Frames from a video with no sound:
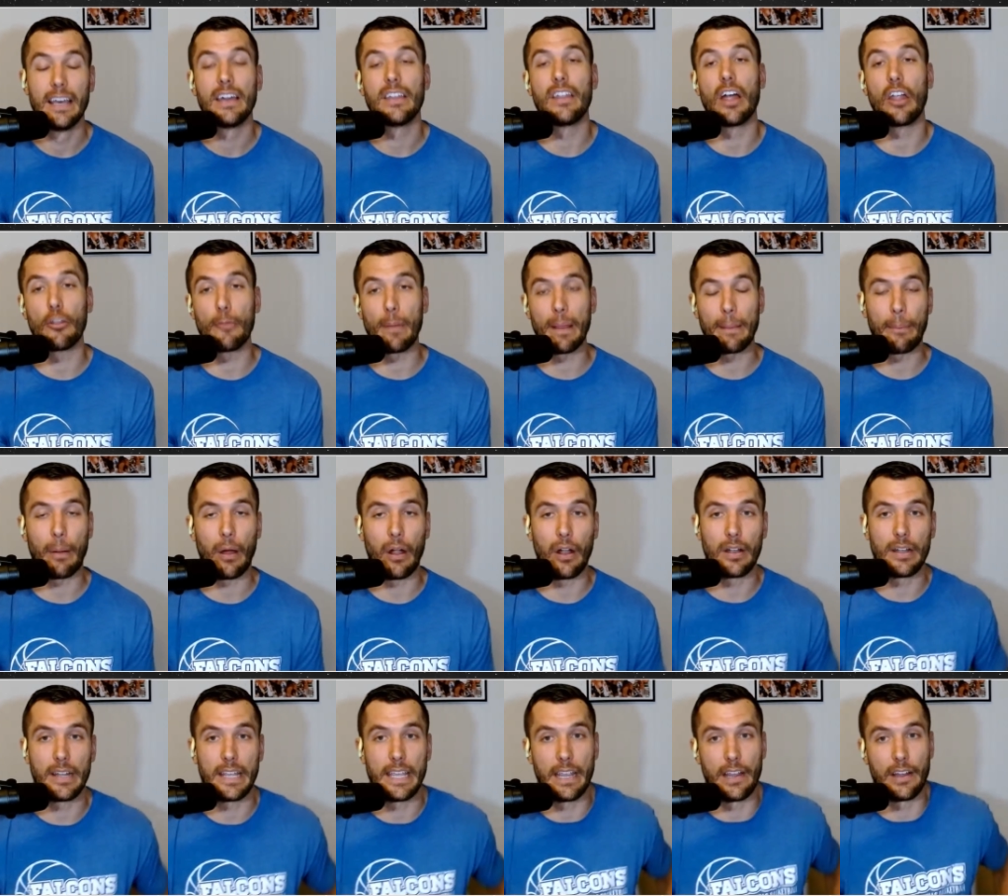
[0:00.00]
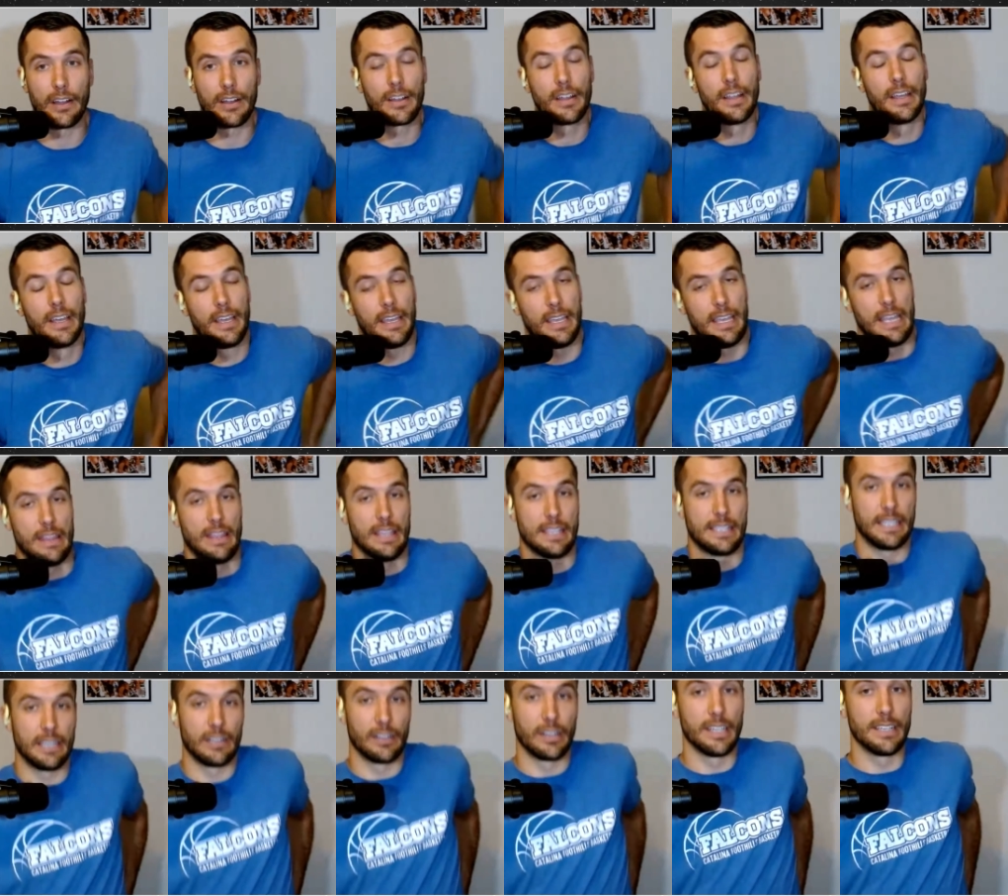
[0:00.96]
Another big part here in the
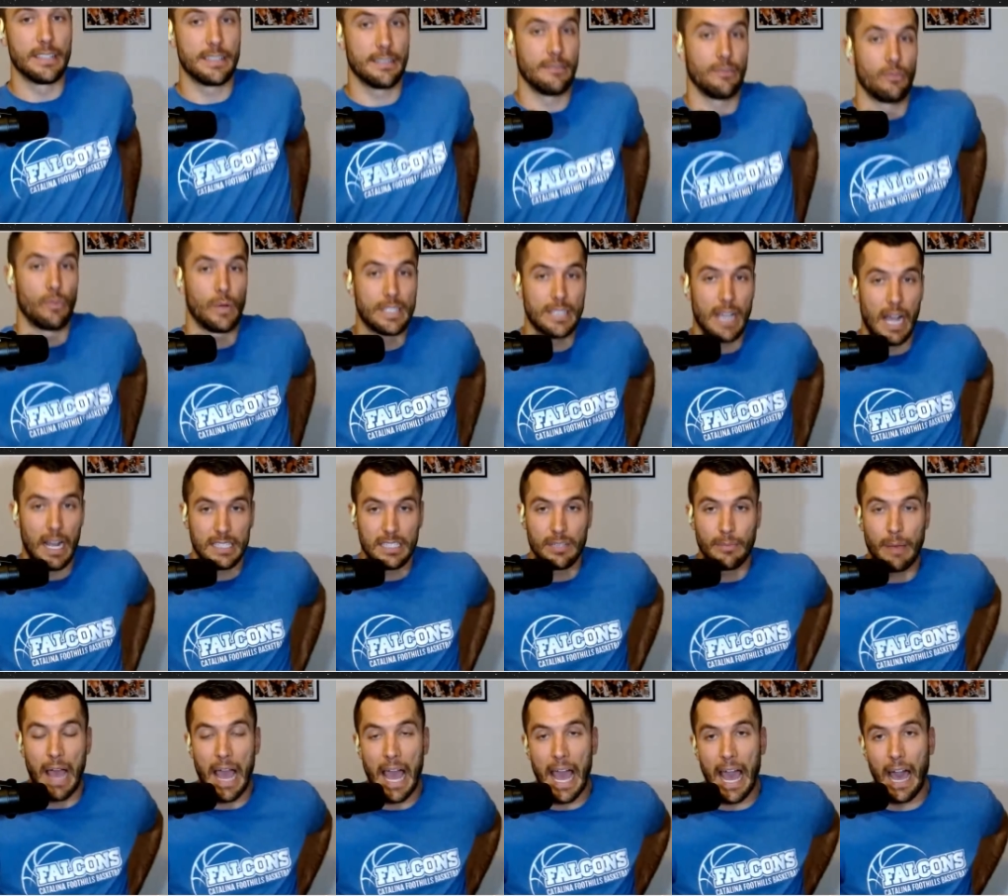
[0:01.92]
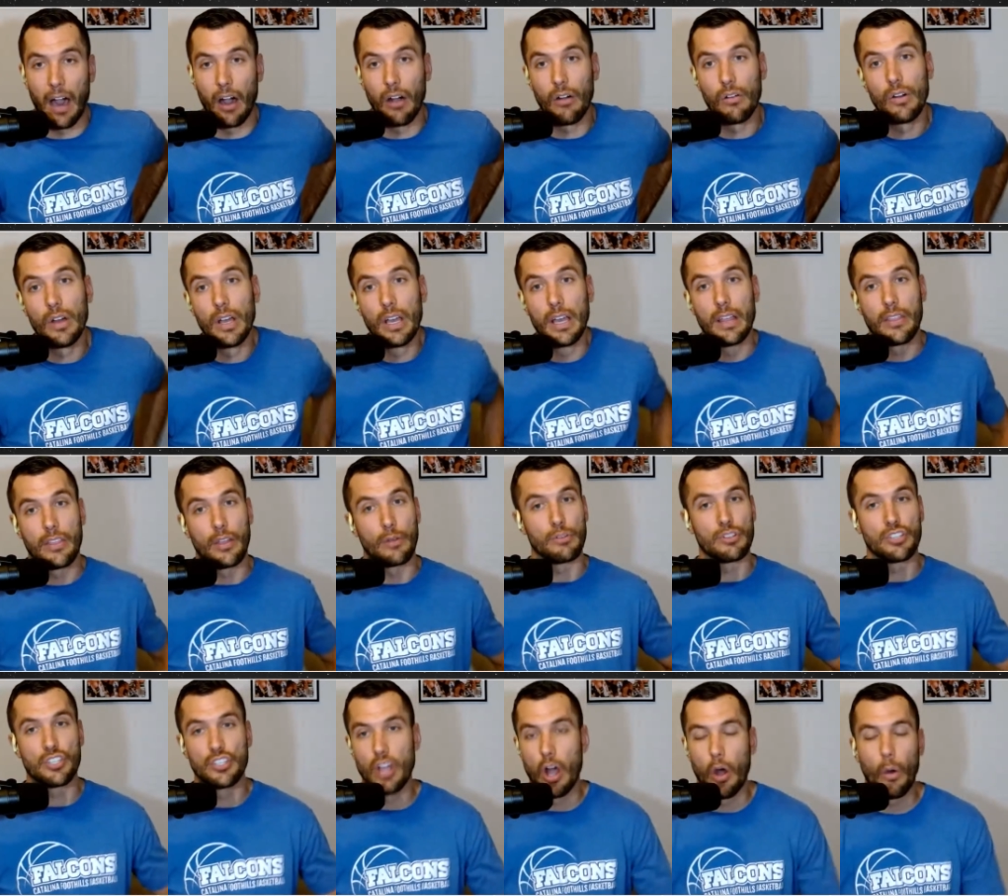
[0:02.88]
series, we talked about how there
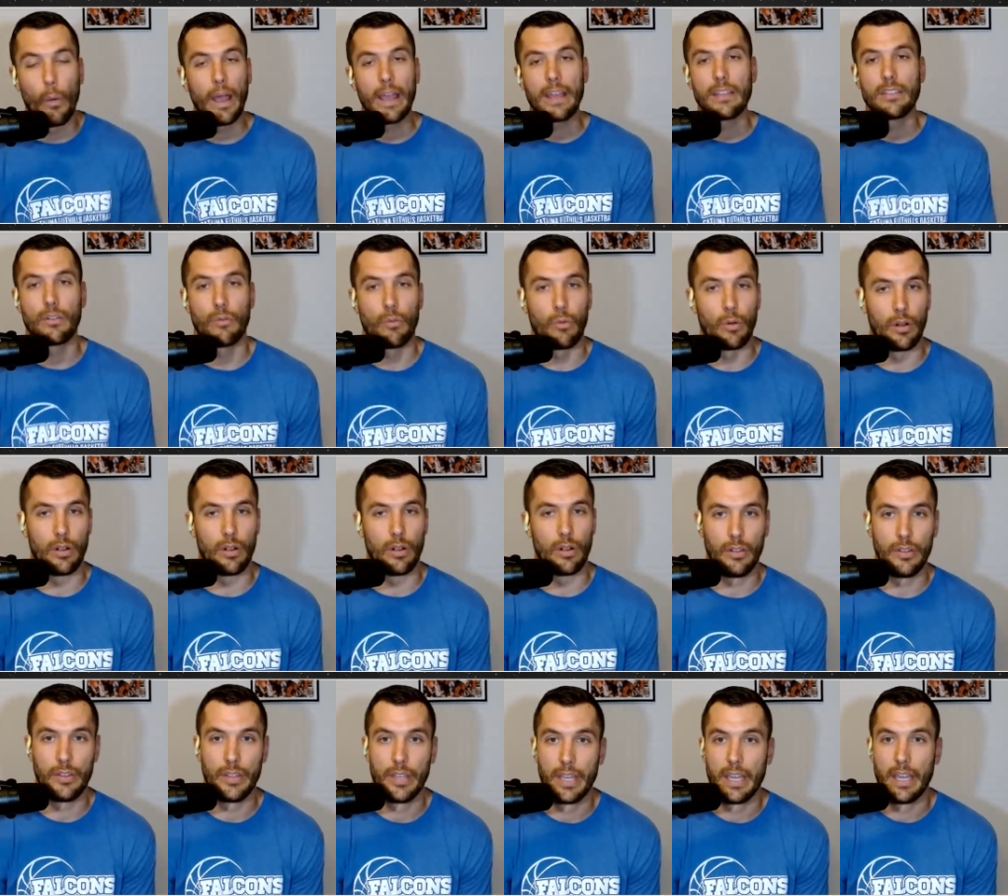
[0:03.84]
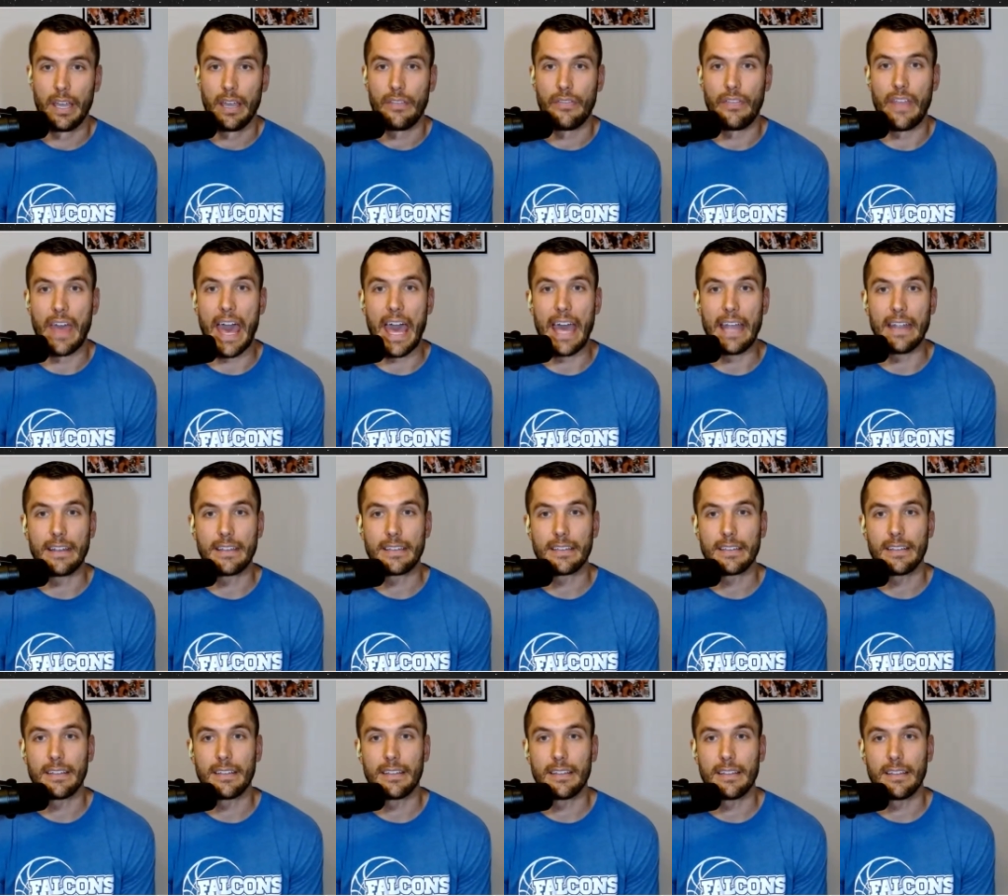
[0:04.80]
was no way in the world that
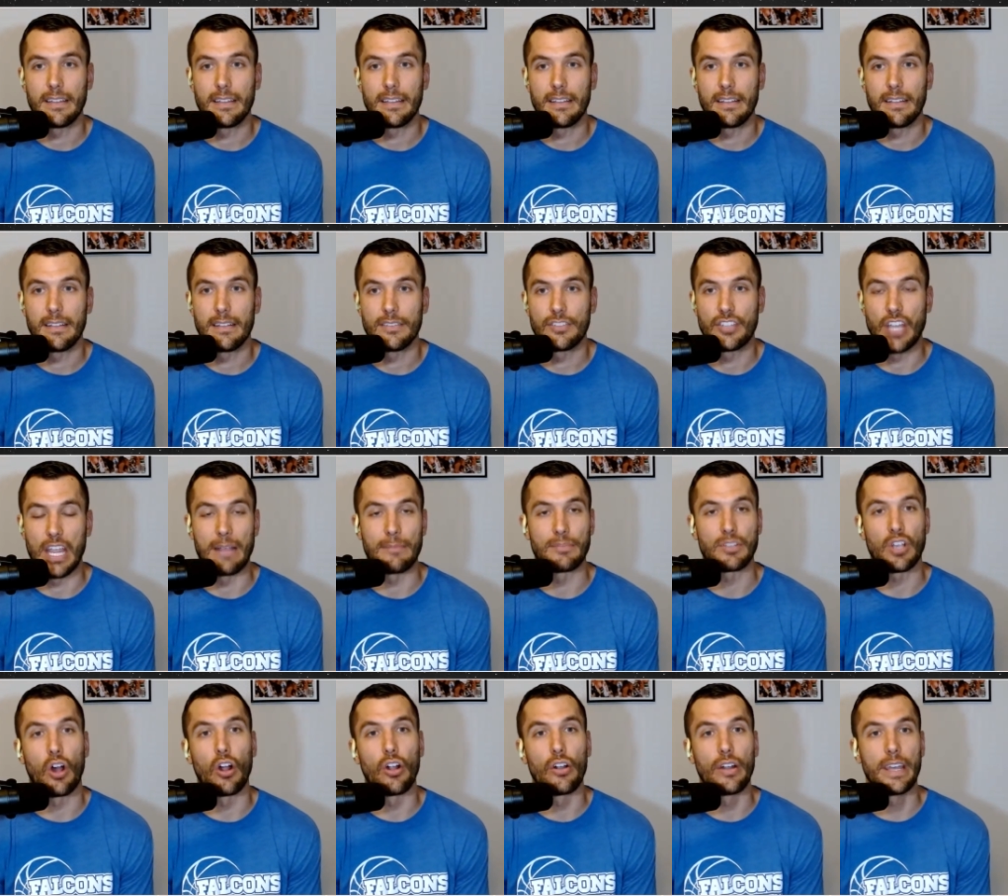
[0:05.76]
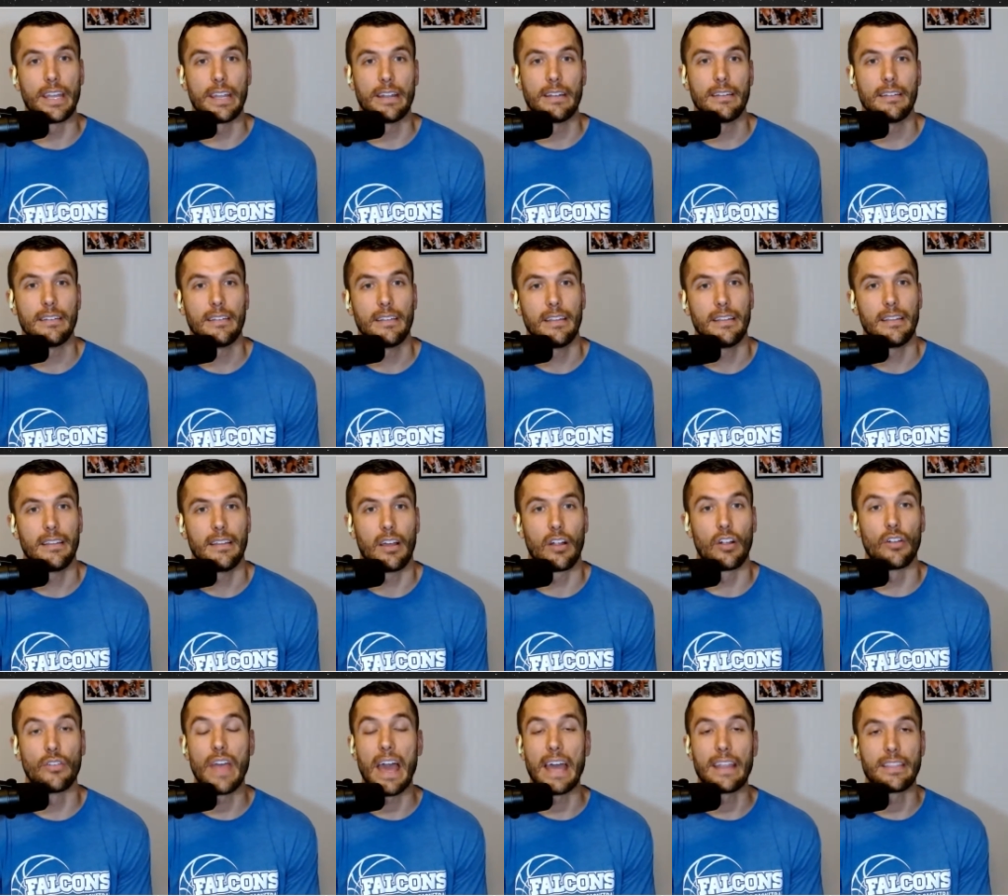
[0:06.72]
James Harden
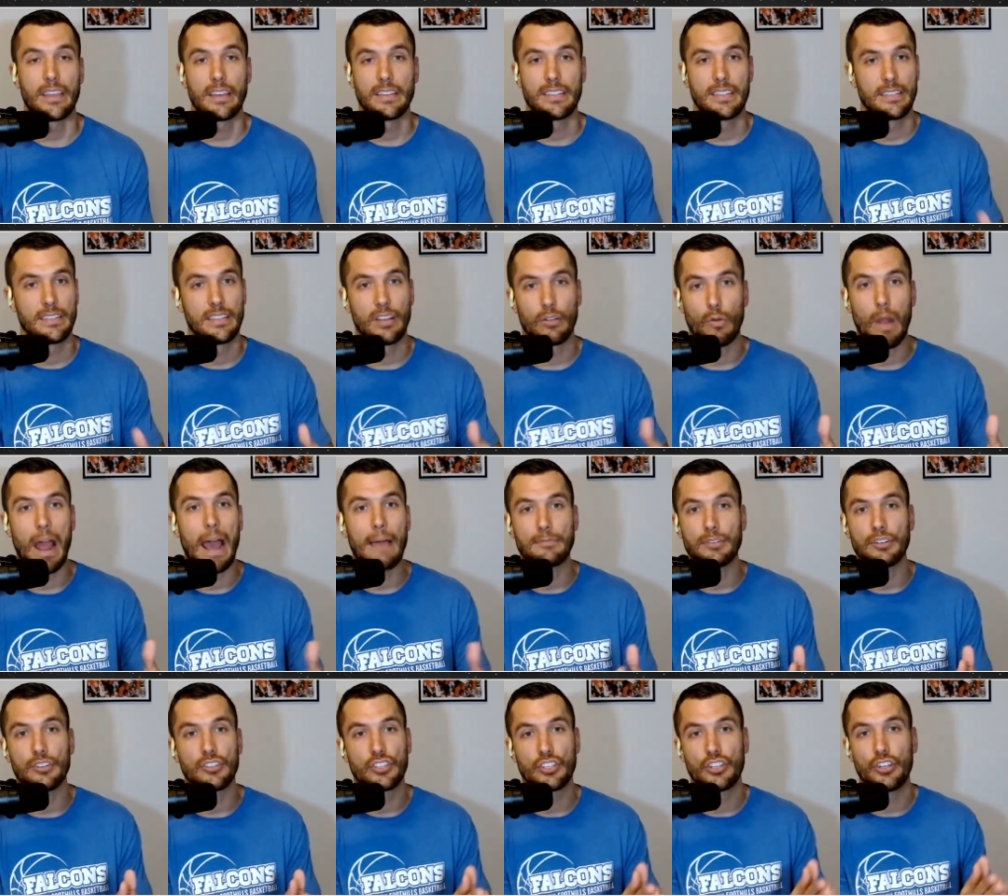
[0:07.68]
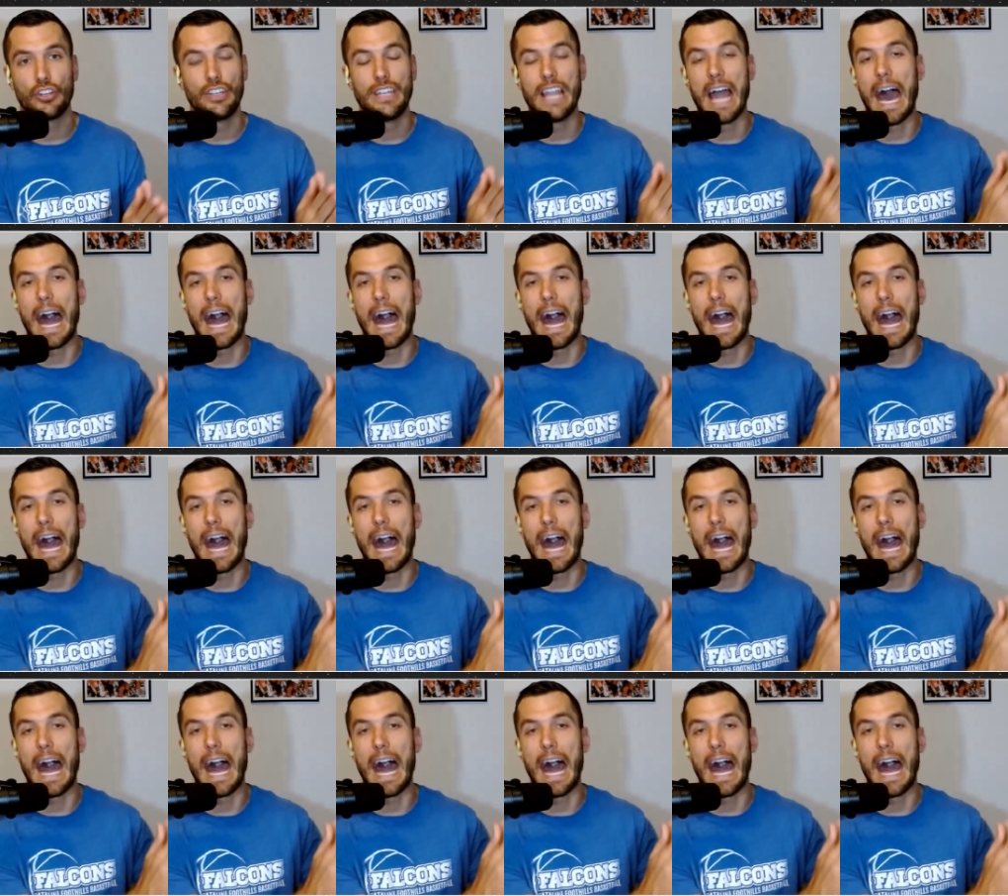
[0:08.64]
or that the, the Raptors could